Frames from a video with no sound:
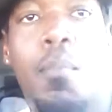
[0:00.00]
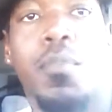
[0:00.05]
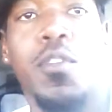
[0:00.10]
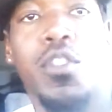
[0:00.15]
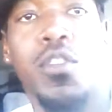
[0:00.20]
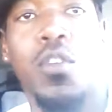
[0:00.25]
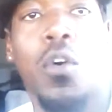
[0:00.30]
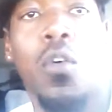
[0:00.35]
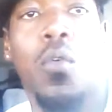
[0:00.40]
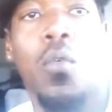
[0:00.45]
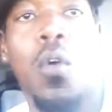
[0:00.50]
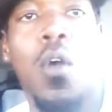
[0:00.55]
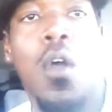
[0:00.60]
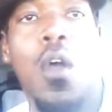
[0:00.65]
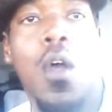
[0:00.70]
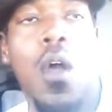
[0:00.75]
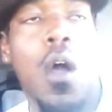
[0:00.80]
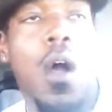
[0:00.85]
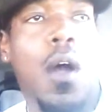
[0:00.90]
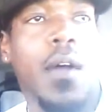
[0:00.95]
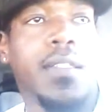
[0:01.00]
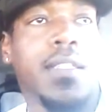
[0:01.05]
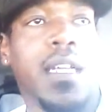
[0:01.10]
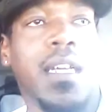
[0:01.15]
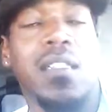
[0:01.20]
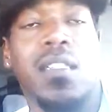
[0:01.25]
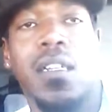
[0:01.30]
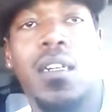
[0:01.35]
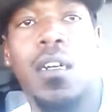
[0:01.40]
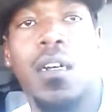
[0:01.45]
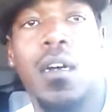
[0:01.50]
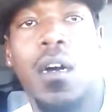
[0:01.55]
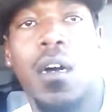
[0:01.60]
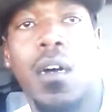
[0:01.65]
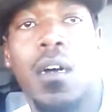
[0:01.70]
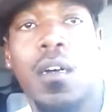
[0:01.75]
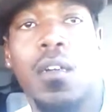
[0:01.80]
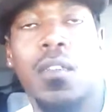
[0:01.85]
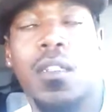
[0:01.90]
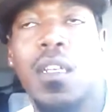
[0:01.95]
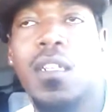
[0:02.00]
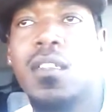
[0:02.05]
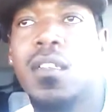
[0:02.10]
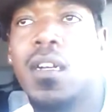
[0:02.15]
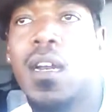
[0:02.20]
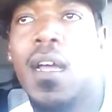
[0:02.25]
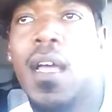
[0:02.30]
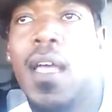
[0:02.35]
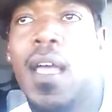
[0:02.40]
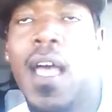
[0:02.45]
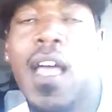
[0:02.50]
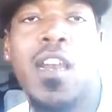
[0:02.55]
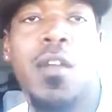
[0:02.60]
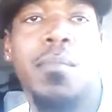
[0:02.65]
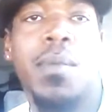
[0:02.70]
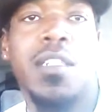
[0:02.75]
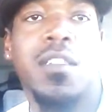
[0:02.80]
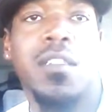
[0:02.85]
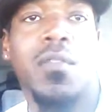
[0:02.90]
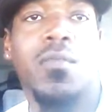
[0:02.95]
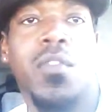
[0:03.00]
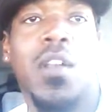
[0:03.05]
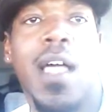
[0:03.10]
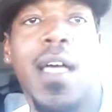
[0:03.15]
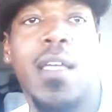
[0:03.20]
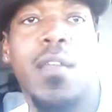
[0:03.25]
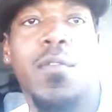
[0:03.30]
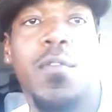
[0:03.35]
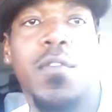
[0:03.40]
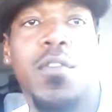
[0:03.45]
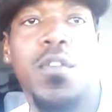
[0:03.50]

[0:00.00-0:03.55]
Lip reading: So these are the elements of life.